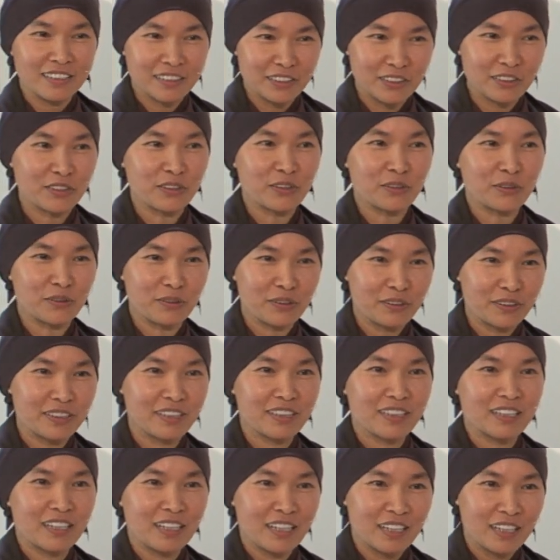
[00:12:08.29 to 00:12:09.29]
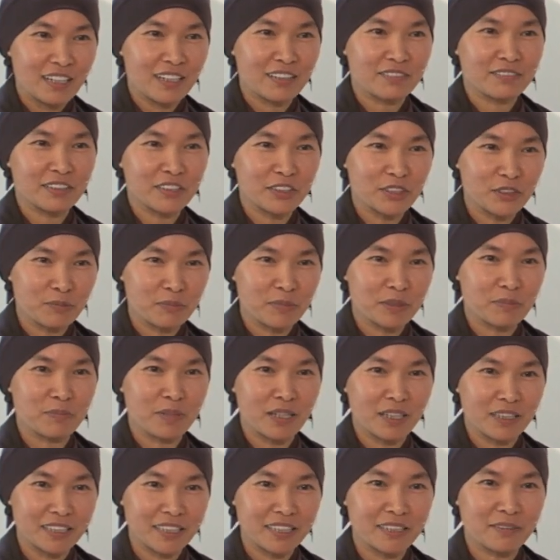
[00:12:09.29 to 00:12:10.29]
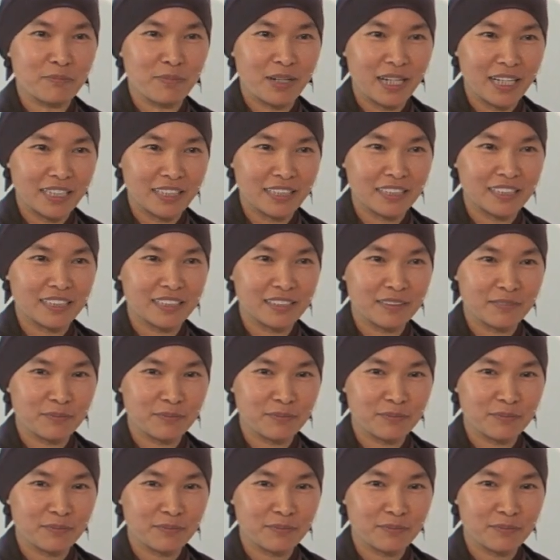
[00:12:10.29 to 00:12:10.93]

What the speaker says: you know, of a human body and mind.